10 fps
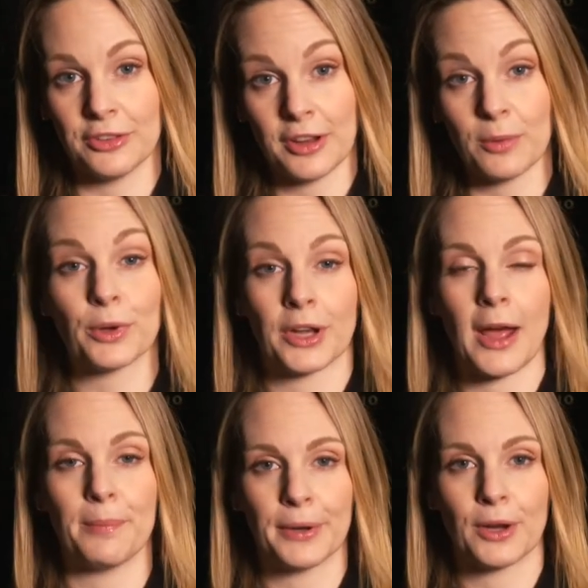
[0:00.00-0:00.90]
He said it wouldn't
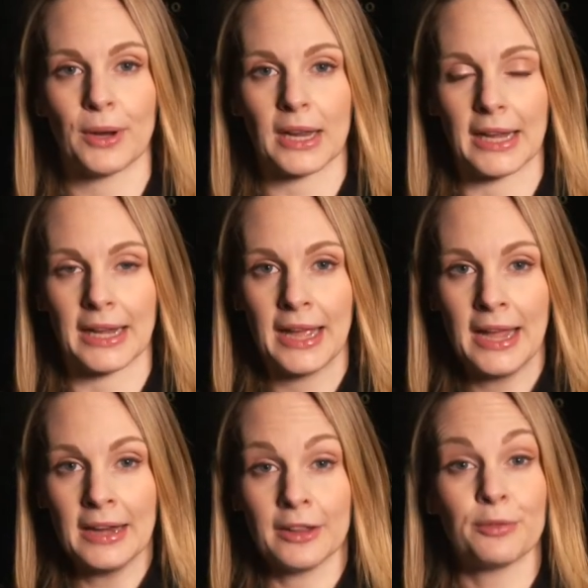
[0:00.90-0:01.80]
happen quickly.
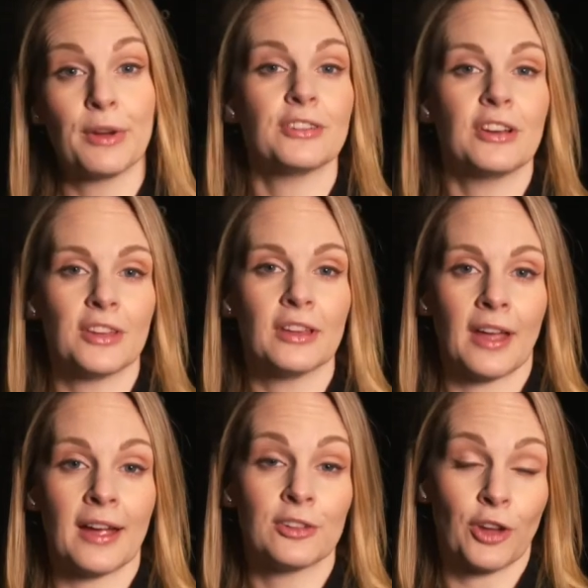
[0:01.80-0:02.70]
And the reason he said
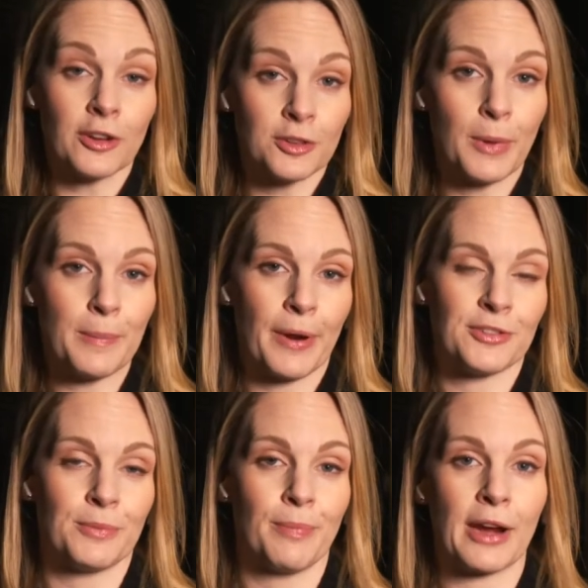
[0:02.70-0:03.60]
that, he's going to meet
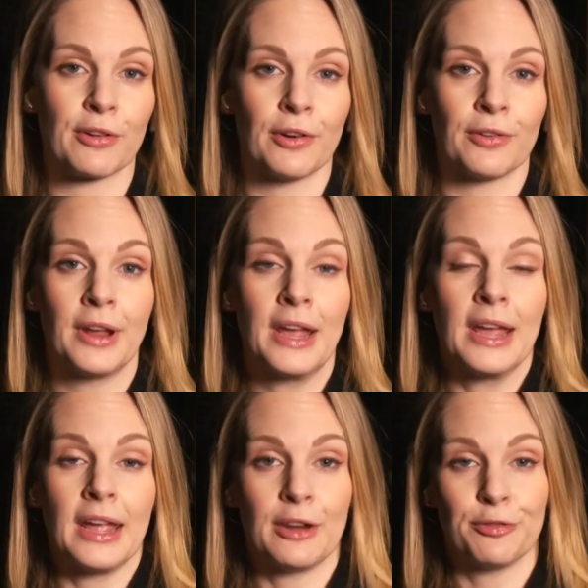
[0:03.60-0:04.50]
President Macron
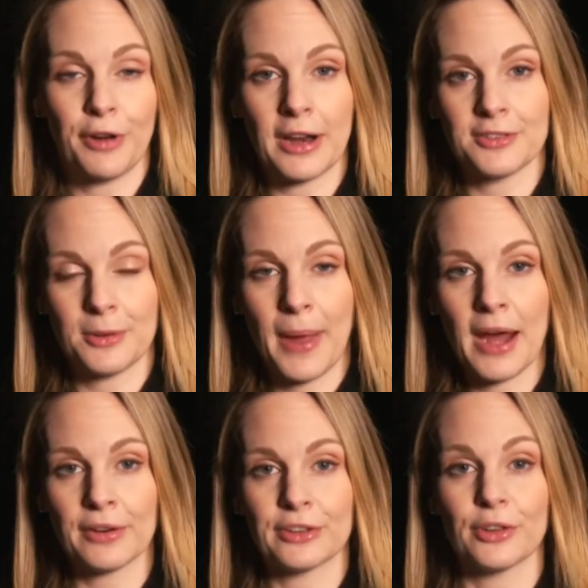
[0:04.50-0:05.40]
in France, in
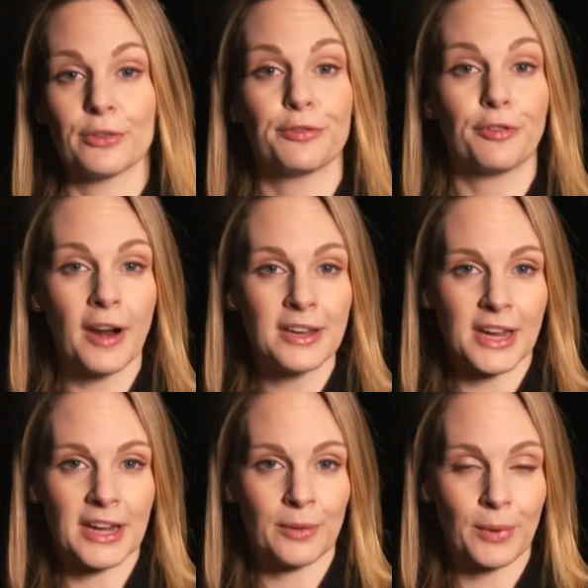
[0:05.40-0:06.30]
Paris, on
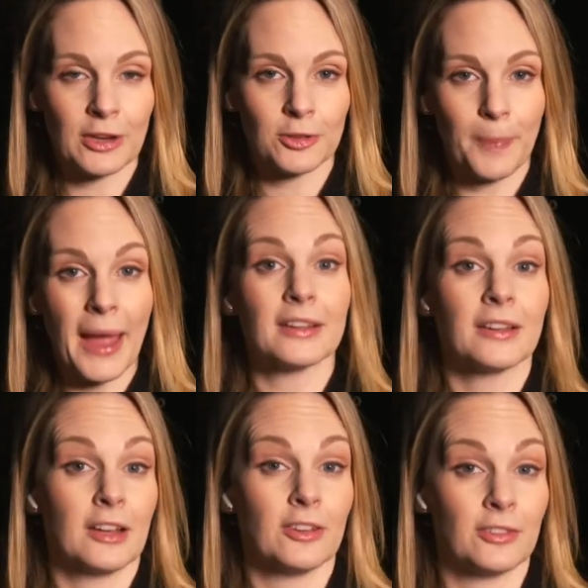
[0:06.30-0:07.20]
Friday. Now, we expect
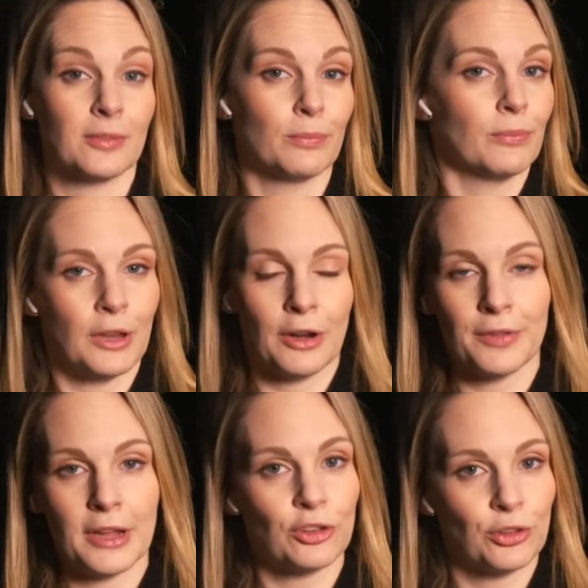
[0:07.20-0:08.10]
that this, you know,
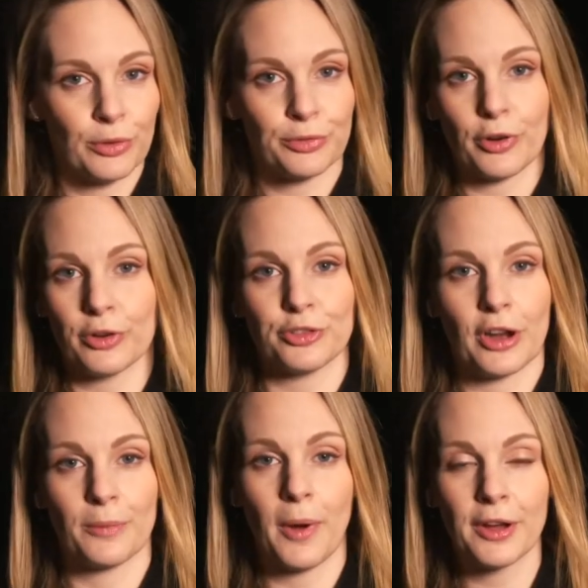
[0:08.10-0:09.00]
the issue of
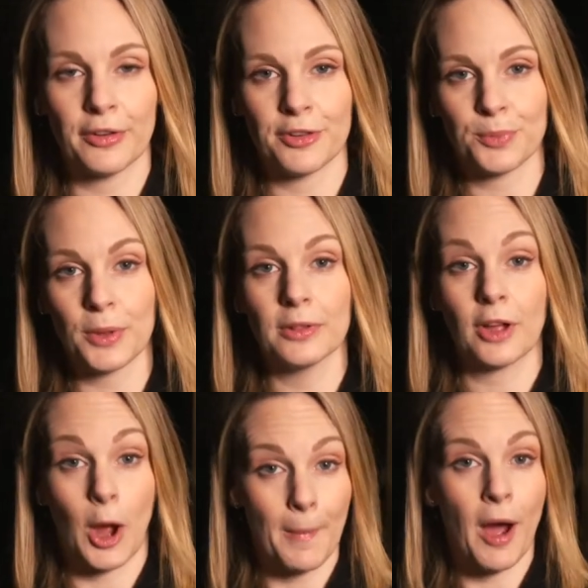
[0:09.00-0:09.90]
cross-channel migrants will
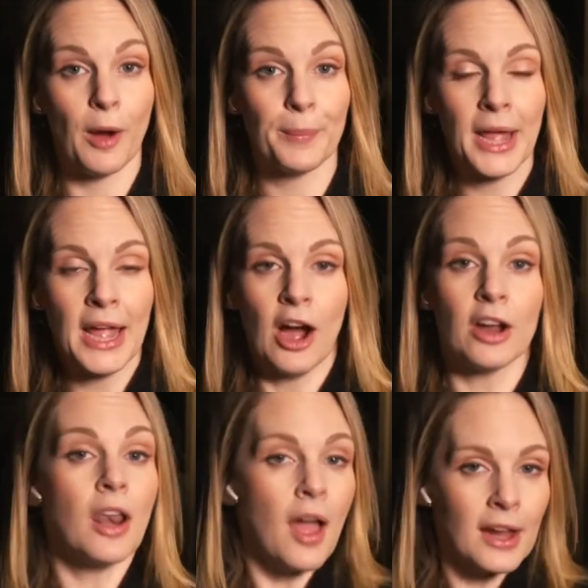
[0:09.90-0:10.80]
come up.
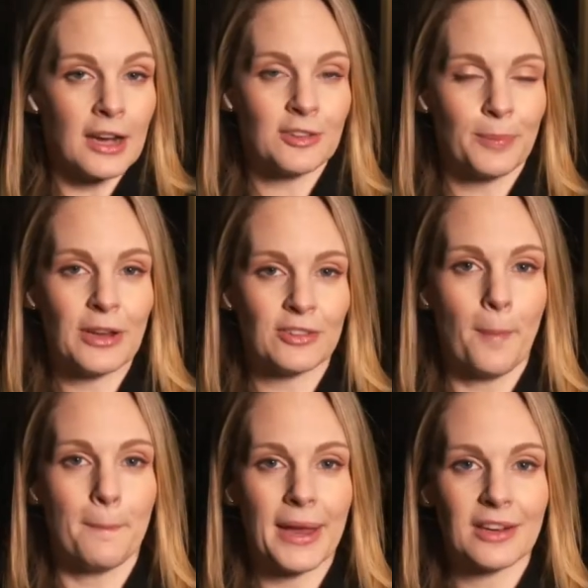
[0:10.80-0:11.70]
Unlikely to be
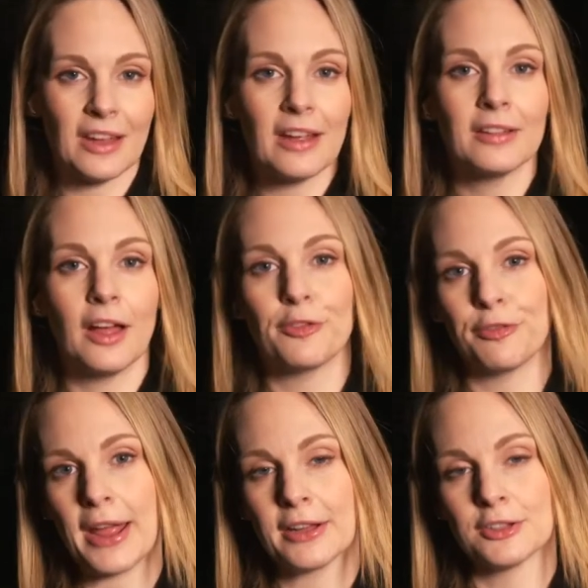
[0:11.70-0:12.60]
some big deal
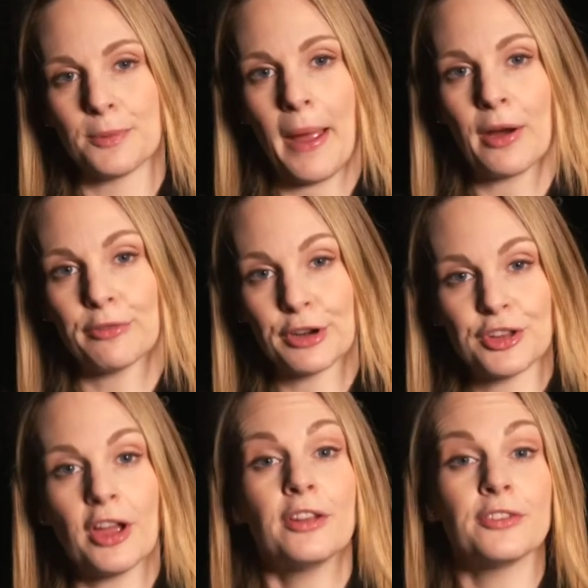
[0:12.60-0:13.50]
unveiled about a
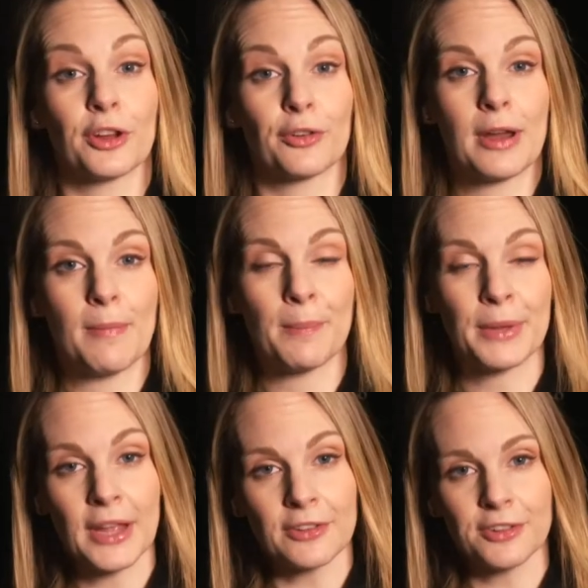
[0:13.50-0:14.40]
returns agreement,
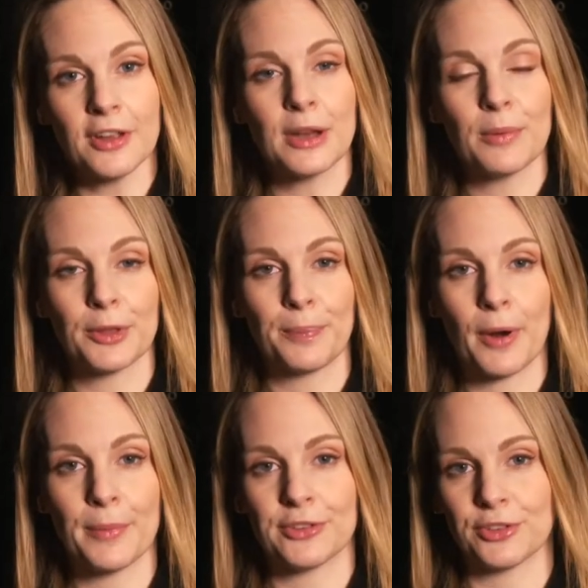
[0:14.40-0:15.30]
but that's certainly what the
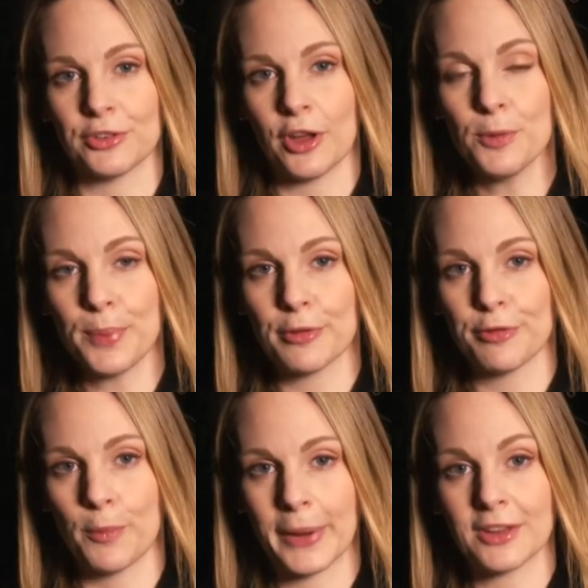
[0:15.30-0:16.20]
Prime Minister is hoping
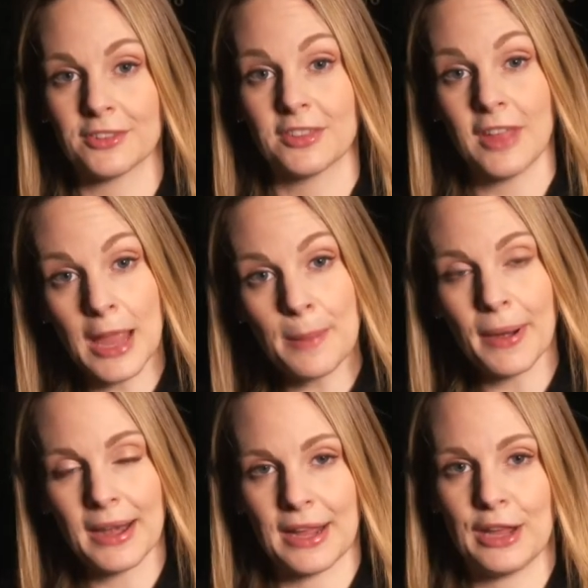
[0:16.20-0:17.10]
for because they
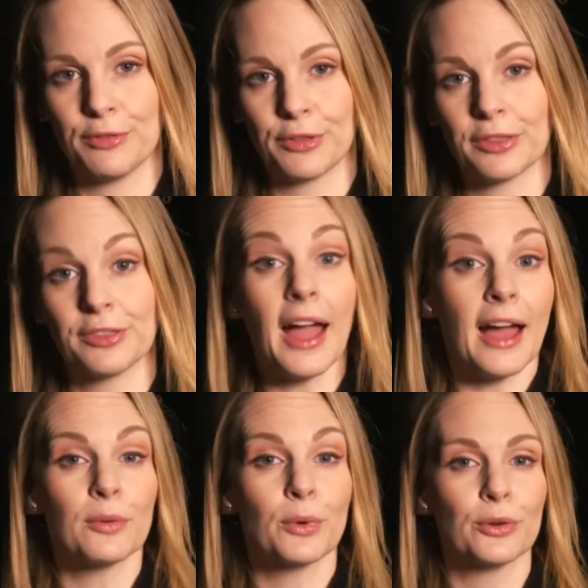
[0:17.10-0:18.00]
believe that
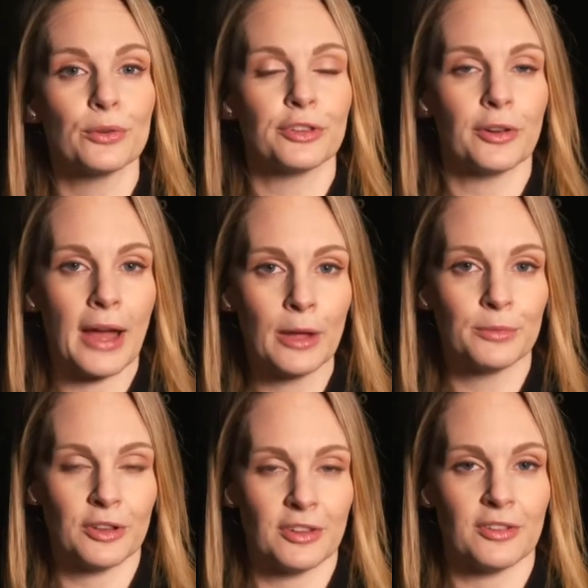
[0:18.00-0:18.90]
that would also
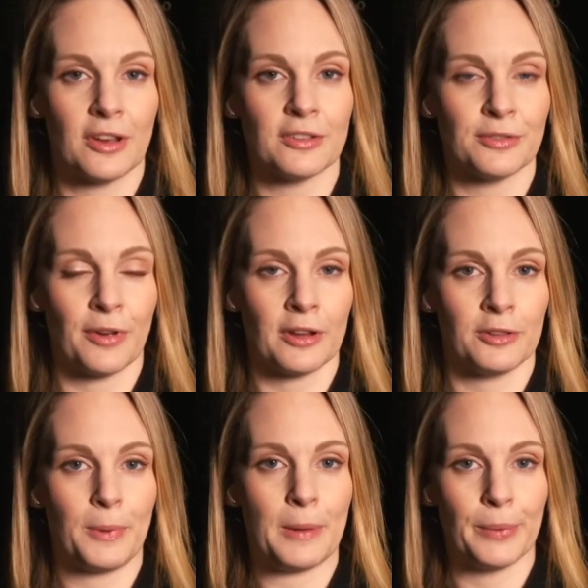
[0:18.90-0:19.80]
help
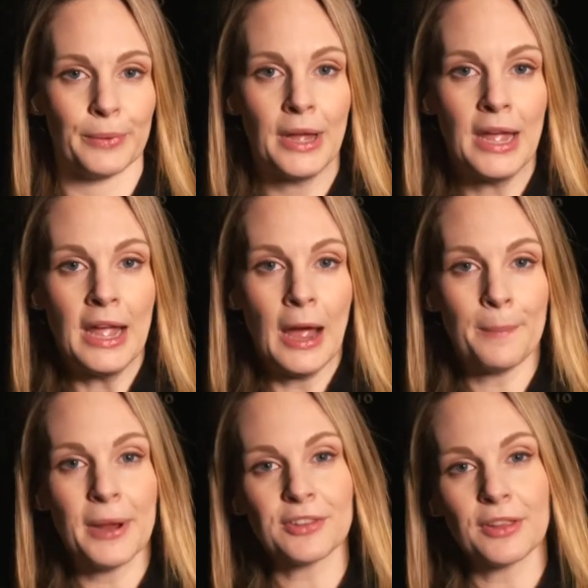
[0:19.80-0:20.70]
disincentivise people.
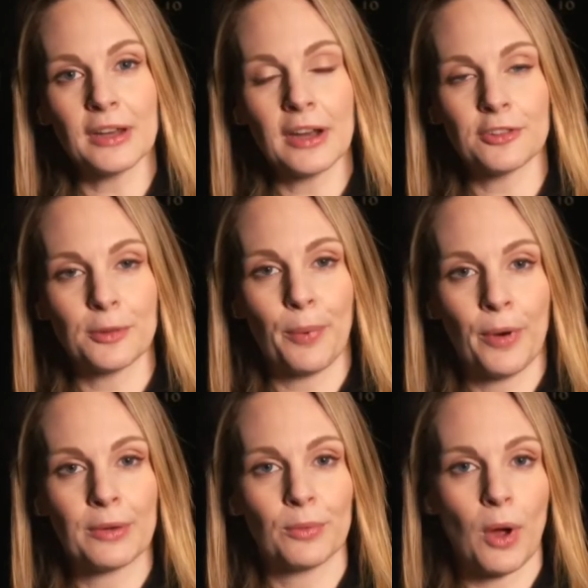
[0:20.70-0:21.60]
And, Piers, I think that's the point.